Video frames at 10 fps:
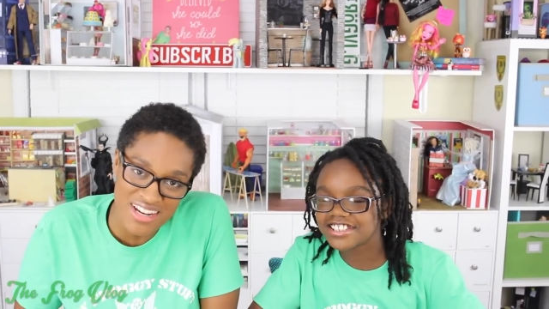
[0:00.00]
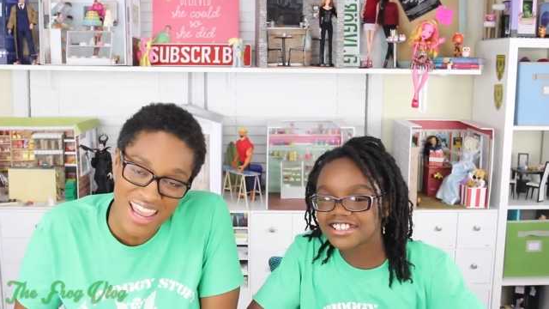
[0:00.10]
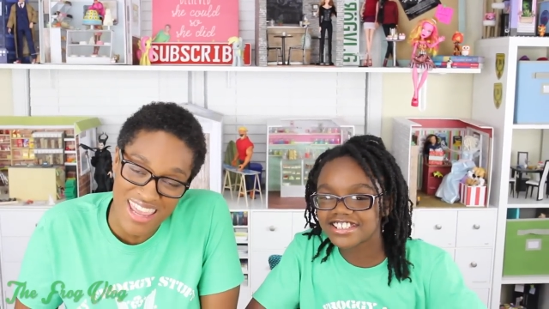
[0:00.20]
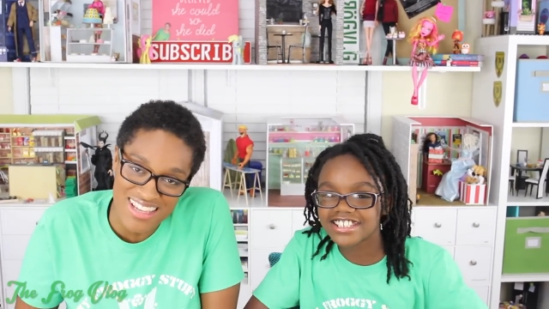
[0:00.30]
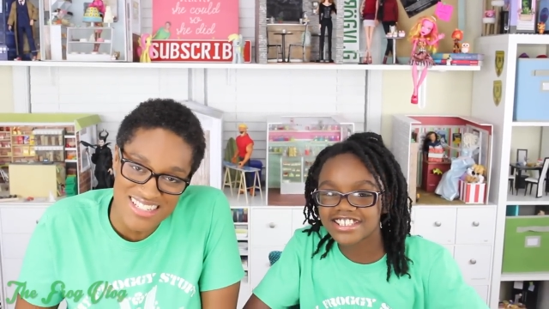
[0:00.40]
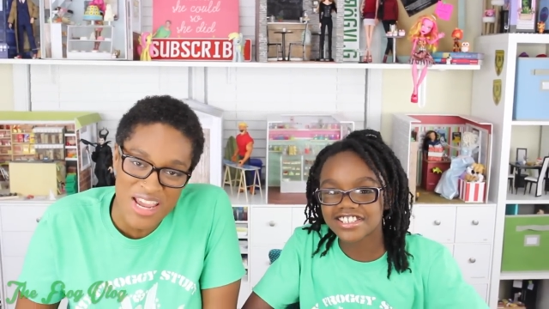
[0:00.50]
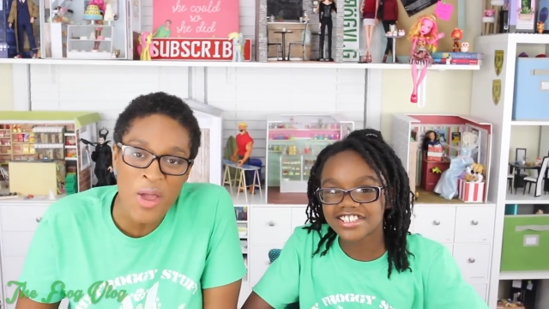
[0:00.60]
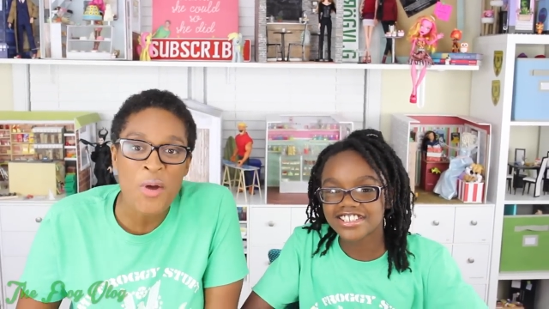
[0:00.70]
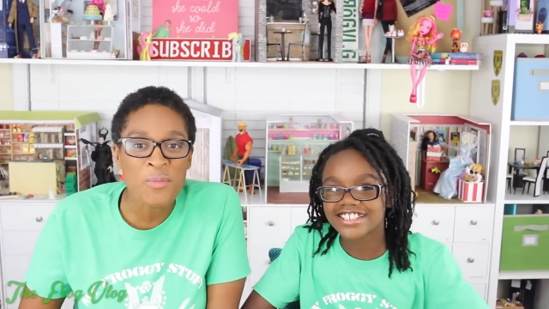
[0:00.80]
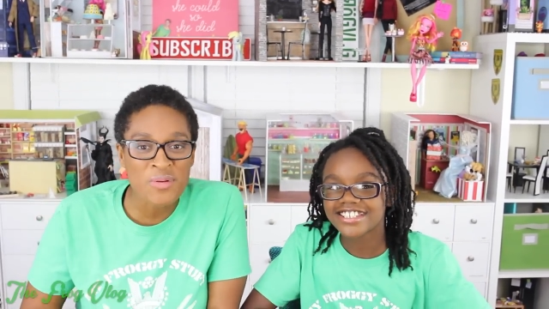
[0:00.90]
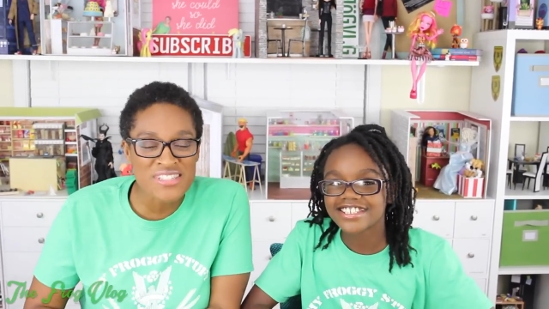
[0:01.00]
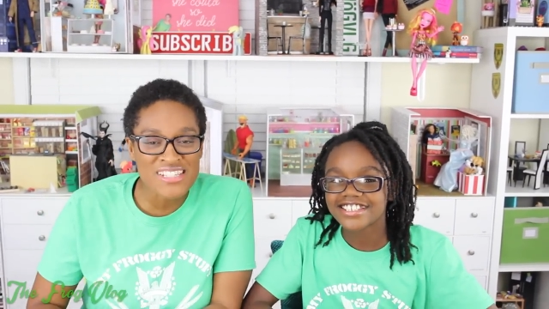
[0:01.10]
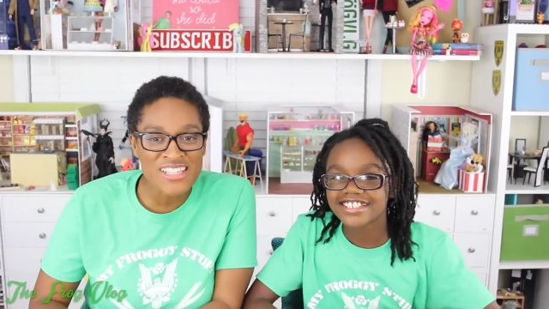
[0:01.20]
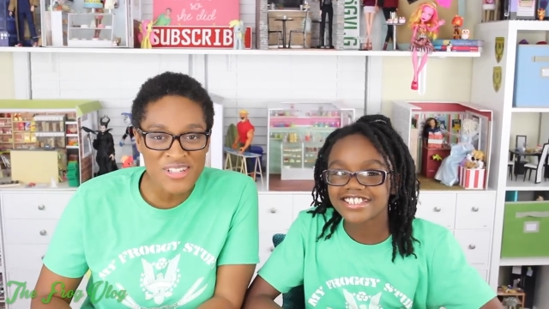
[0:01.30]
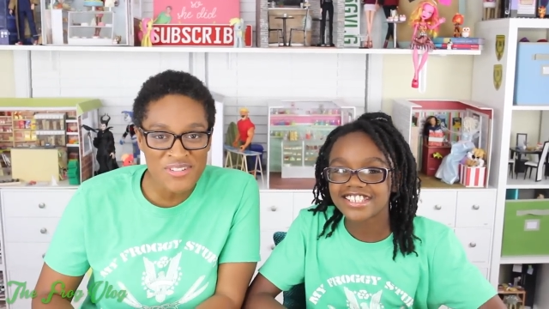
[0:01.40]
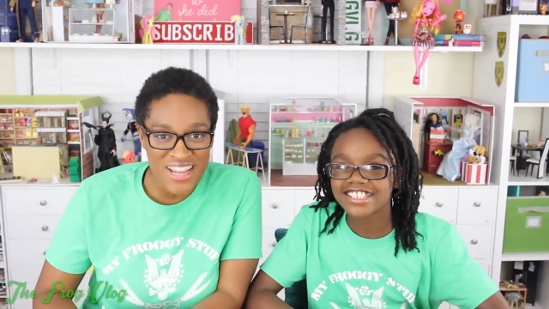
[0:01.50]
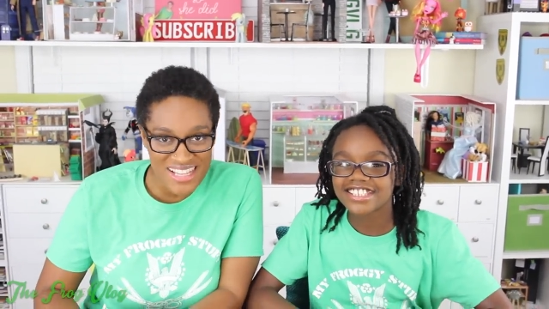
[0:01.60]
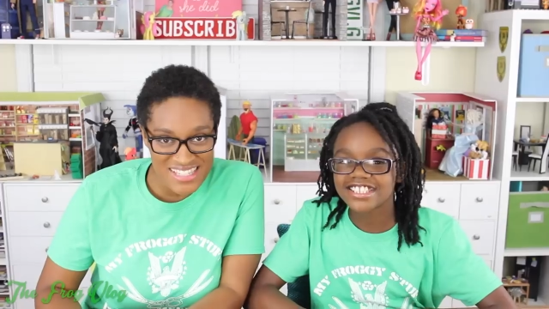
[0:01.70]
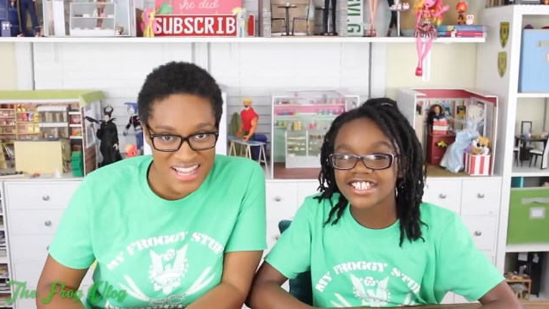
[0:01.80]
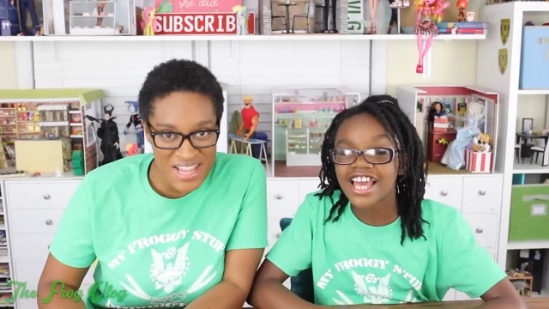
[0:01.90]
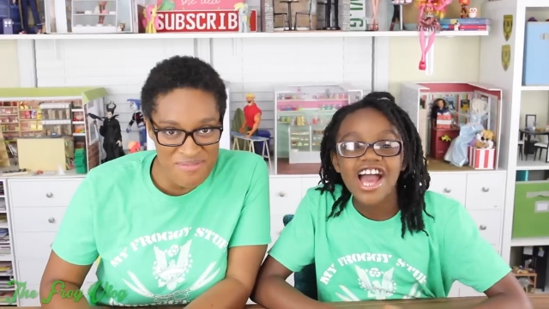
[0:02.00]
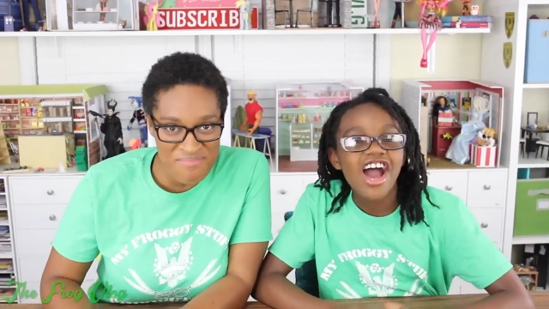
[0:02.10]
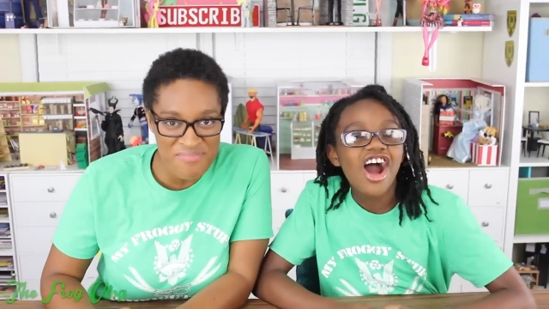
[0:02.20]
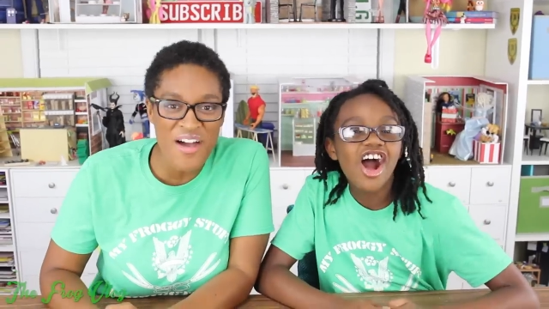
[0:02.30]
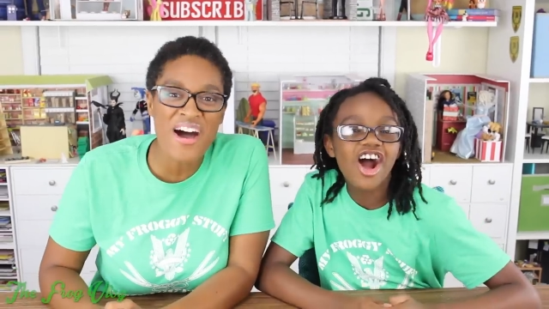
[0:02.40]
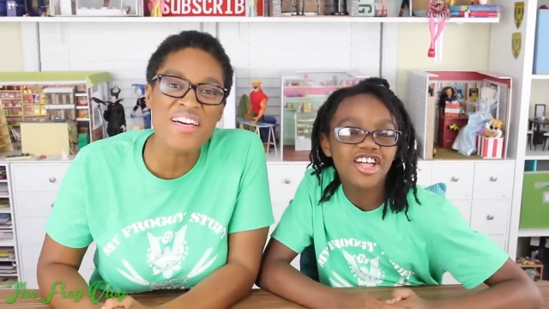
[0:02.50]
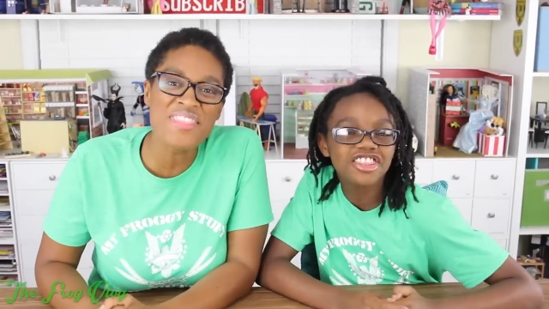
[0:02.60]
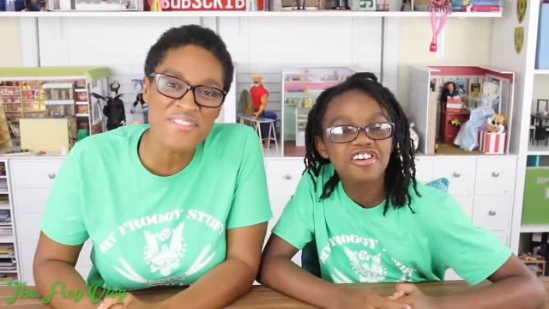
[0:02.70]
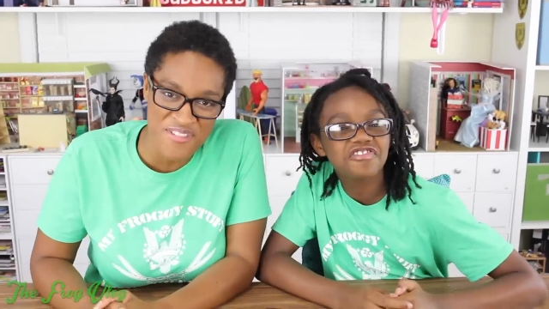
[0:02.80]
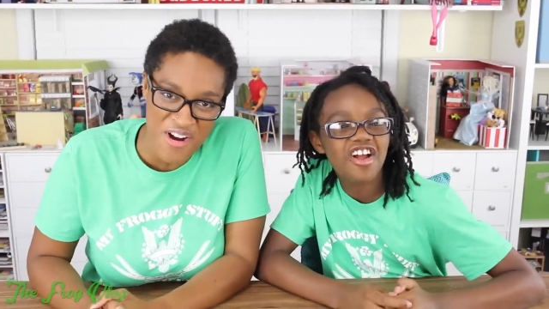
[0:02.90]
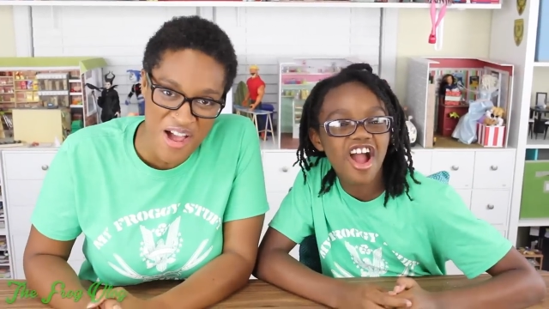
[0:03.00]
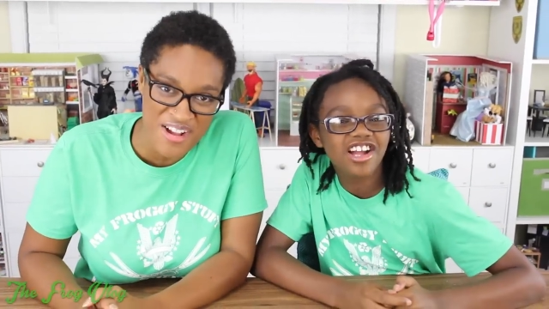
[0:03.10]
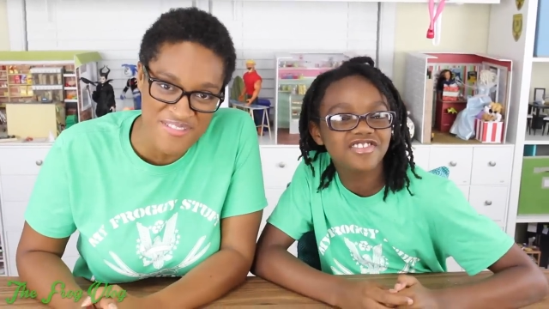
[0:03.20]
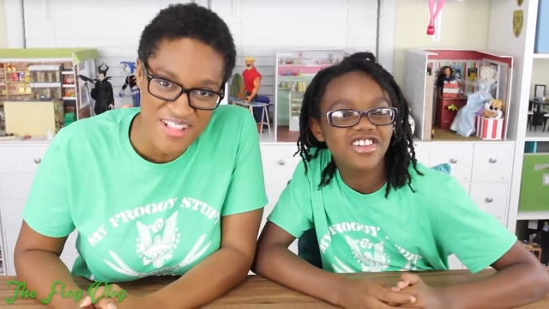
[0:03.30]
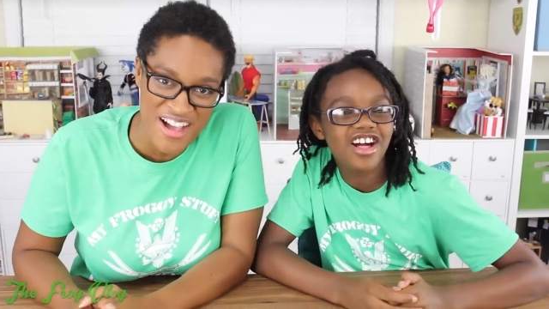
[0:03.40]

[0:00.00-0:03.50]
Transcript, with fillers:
Speaker 1: and we'll see you next time on the Frog